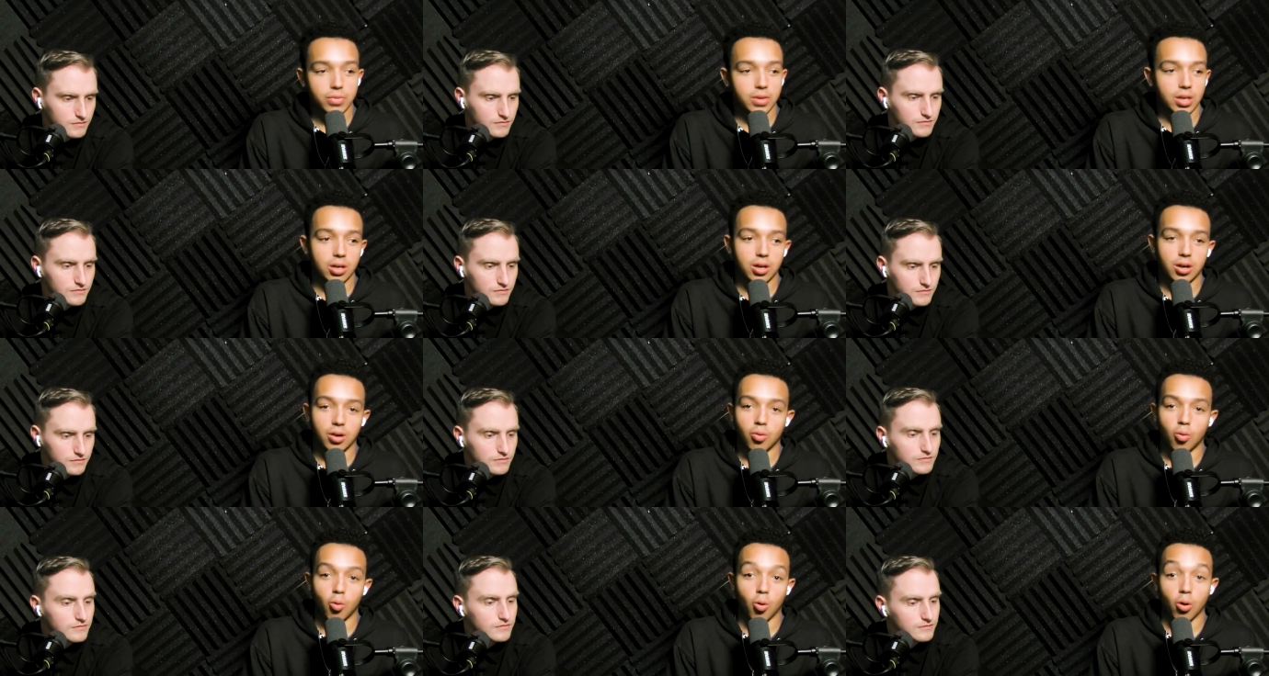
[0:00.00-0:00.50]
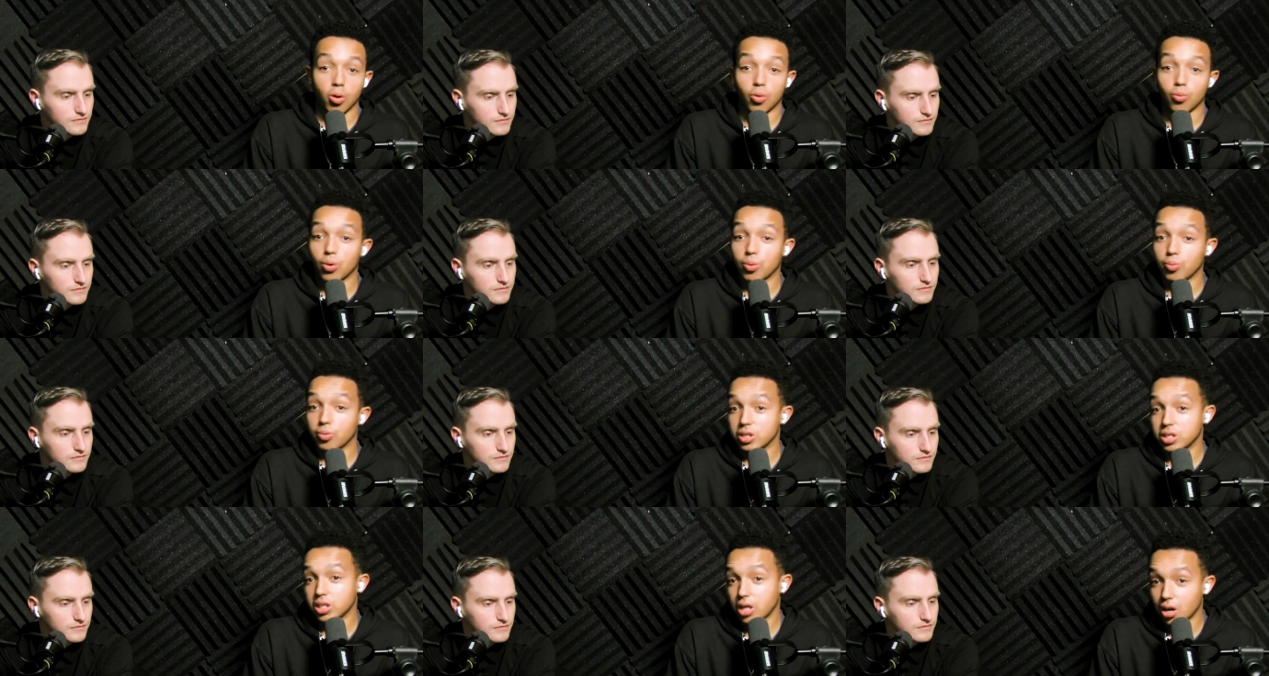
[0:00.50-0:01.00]
Speaker 1: Uh, or when
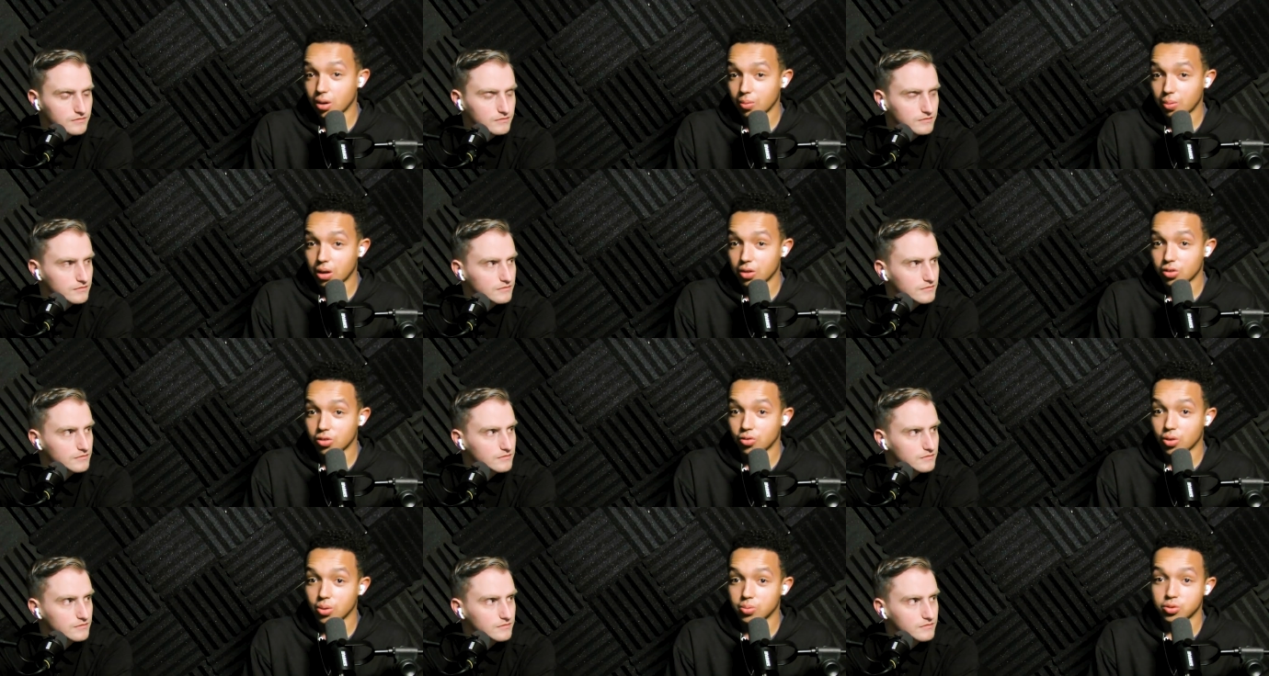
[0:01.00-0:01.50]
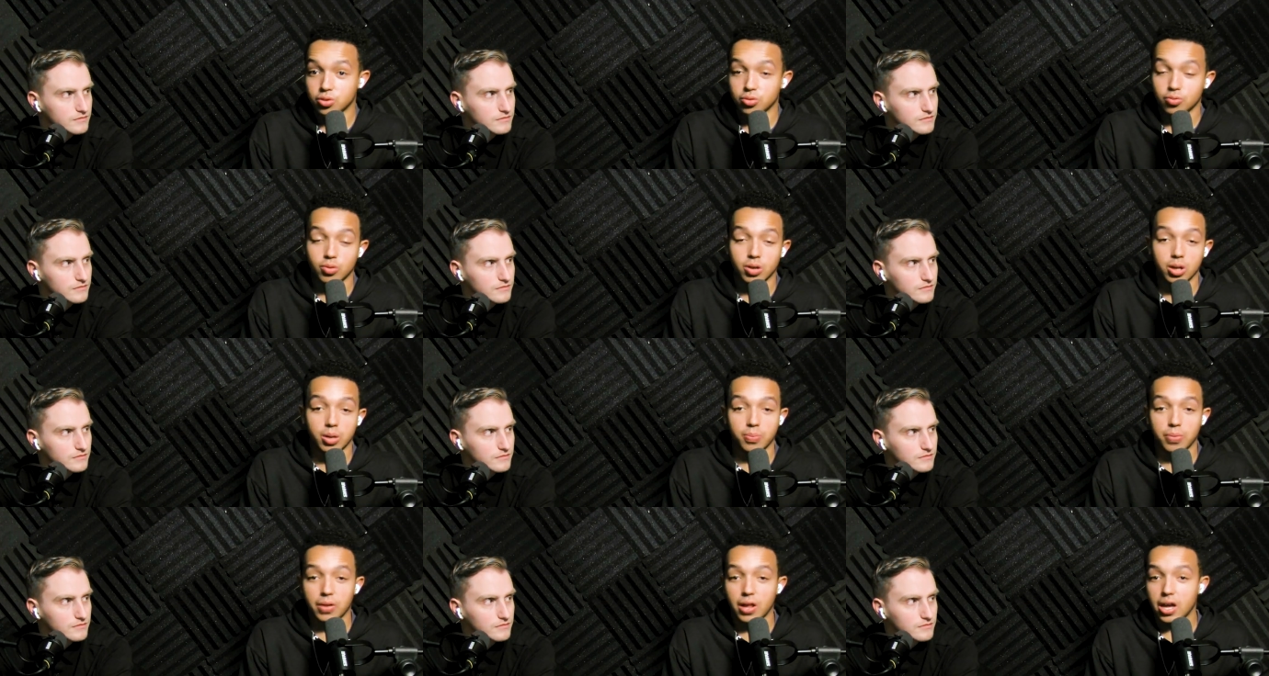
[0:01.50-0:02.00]
we talk about scripture, we
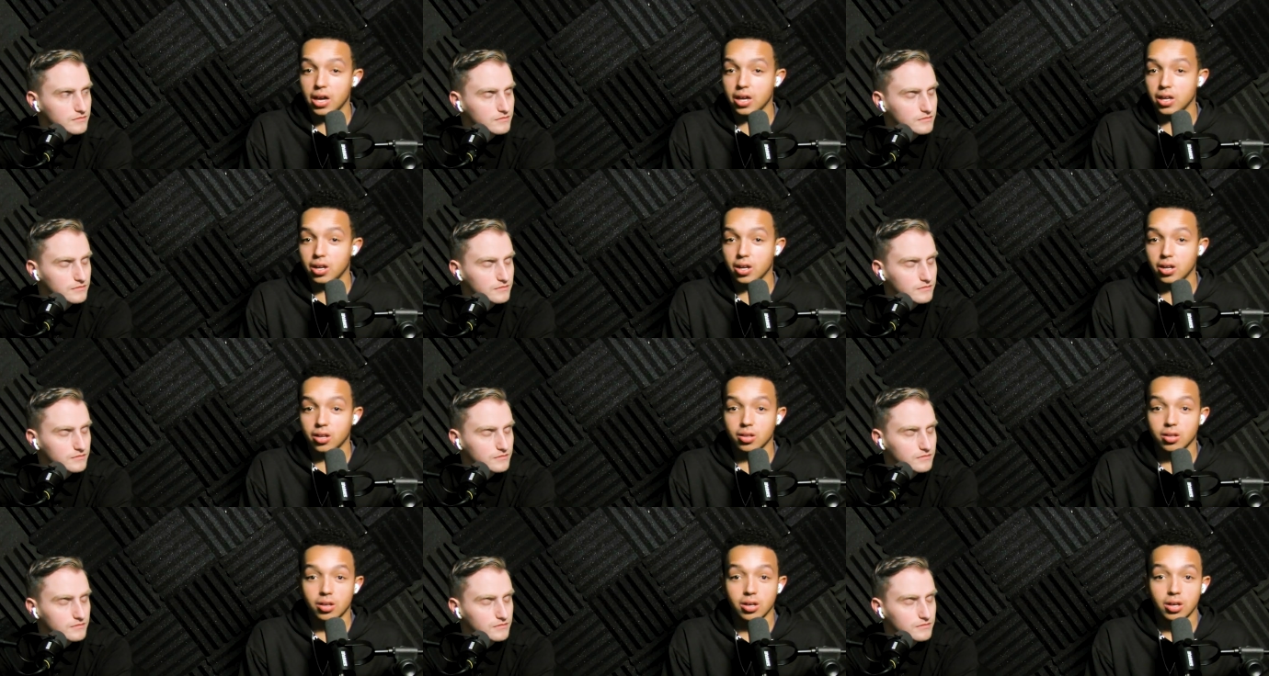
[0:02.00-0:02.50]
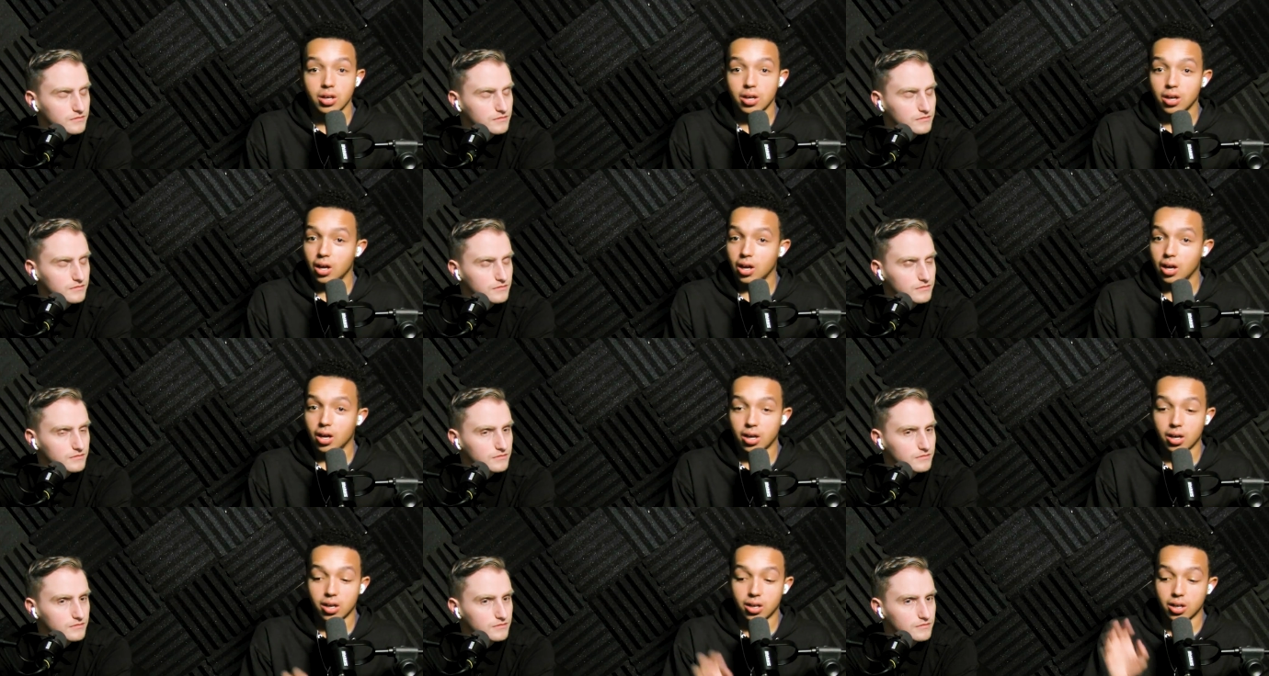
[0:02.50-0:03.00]
apply it in
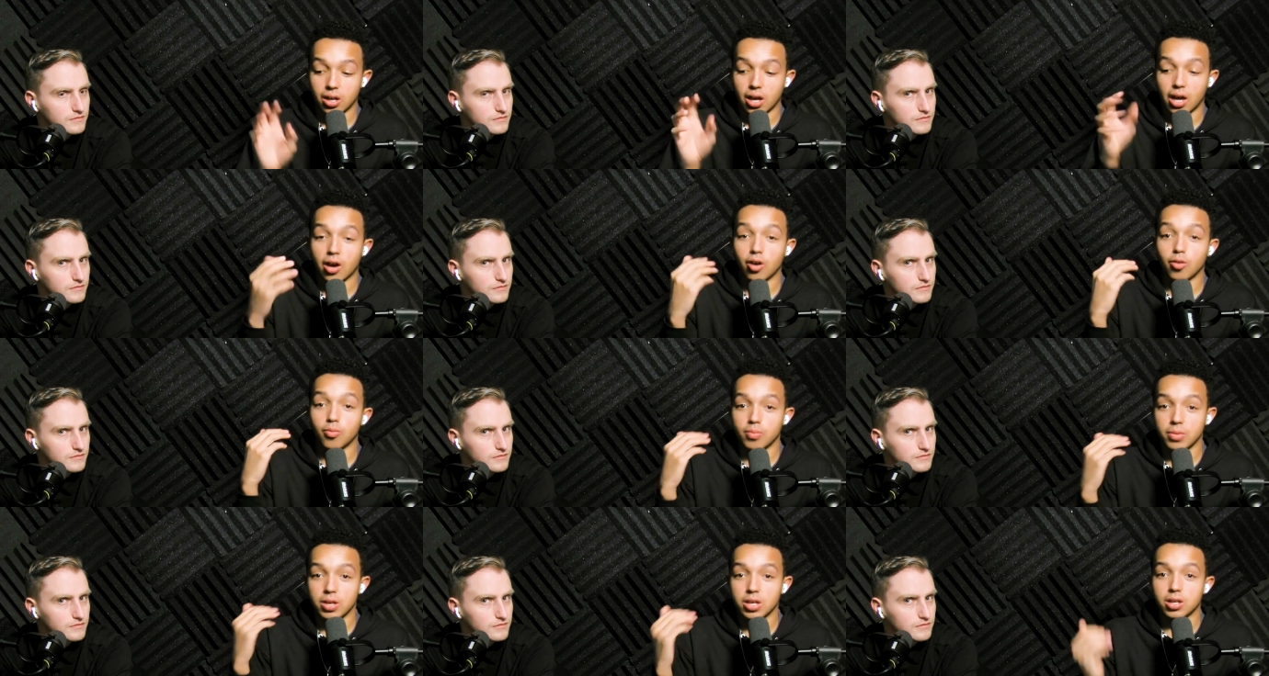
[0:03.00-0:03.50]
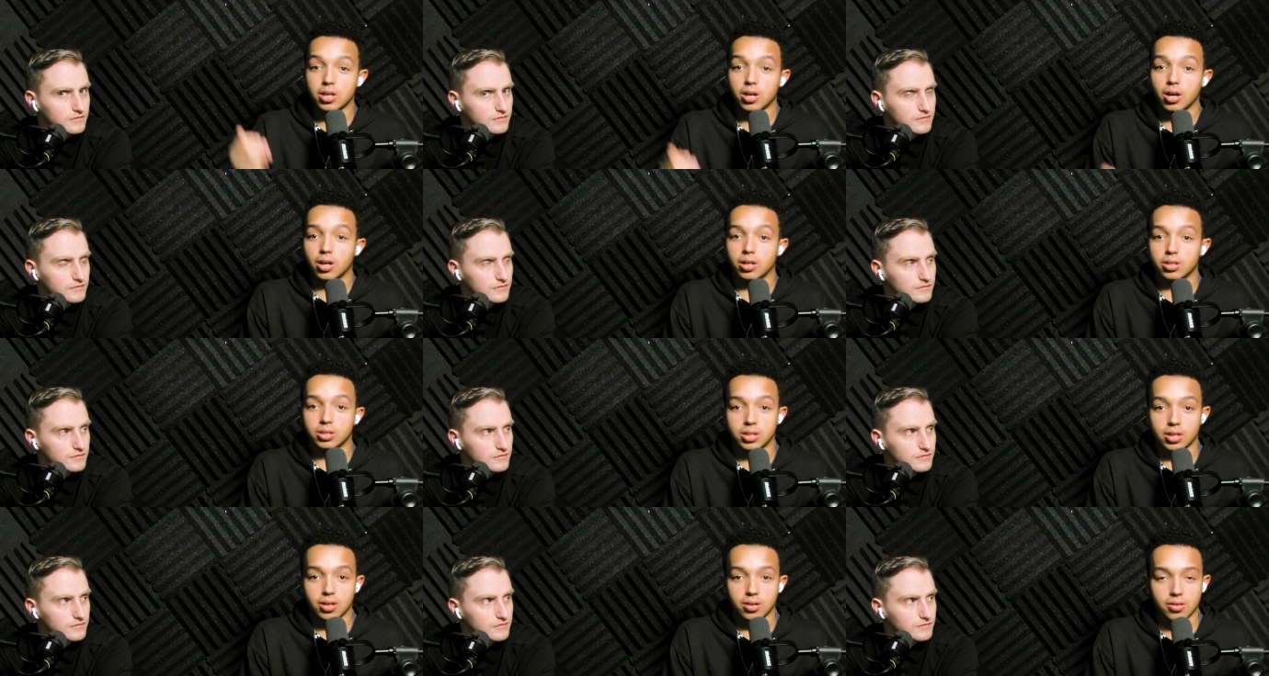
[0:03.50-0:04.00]
in a help me
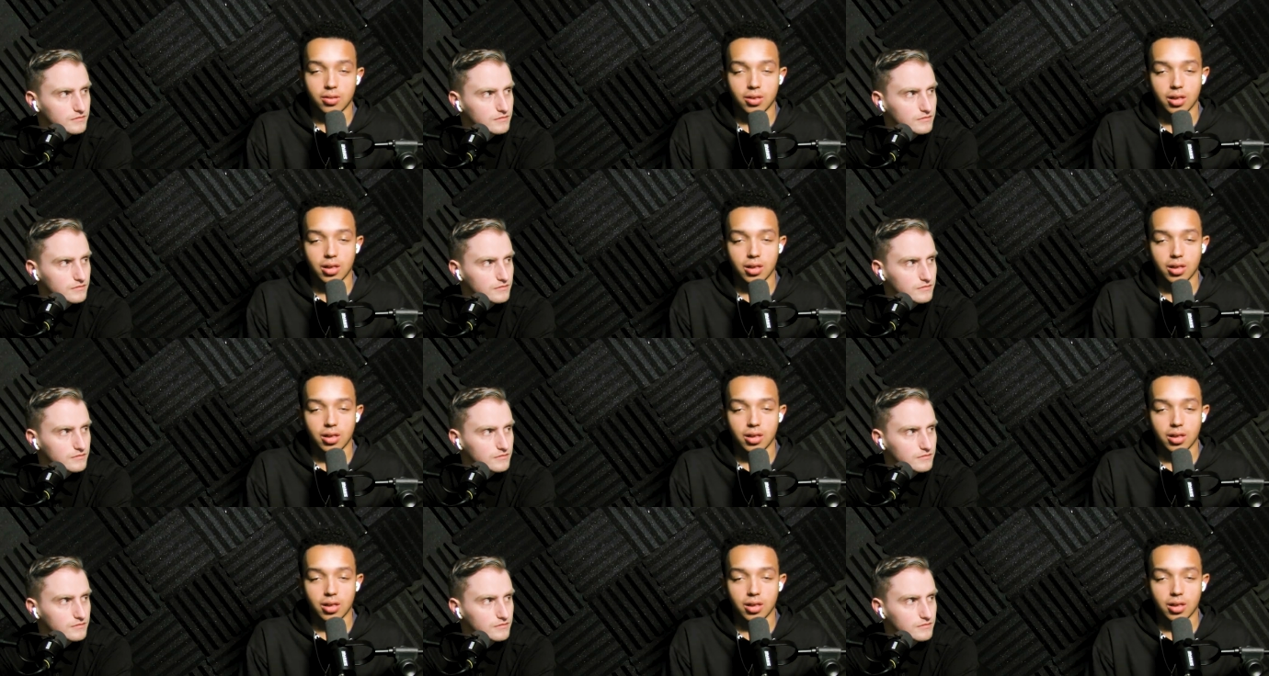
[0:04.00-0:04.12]
context.